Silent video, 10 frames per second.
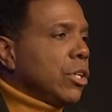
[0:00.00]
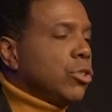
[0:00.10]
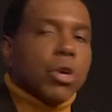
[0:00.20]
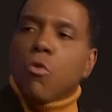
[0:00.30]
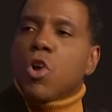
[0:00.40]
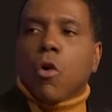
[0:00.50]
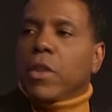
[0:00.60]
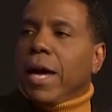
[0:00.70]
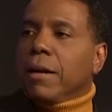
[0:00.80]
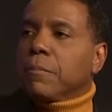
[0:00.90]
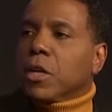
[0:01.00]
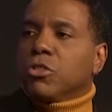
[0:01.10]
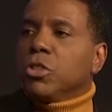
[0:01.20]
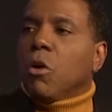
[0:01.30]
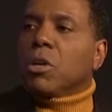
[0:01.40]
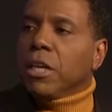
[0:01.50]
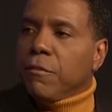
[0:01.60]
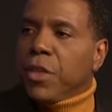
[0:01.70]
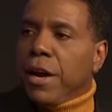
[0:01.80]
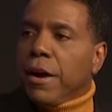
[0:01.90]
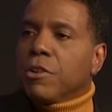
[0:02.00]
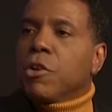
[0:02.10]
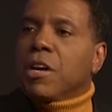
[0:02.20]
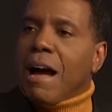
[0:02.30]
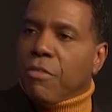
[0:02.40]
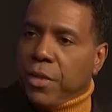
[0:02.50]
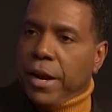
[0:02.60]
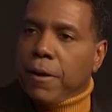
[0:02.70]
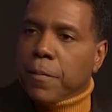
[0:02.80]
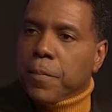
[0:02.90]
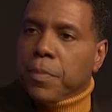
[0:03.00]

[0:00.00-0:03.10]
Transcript: You don't know that because you don't live there and you're not there.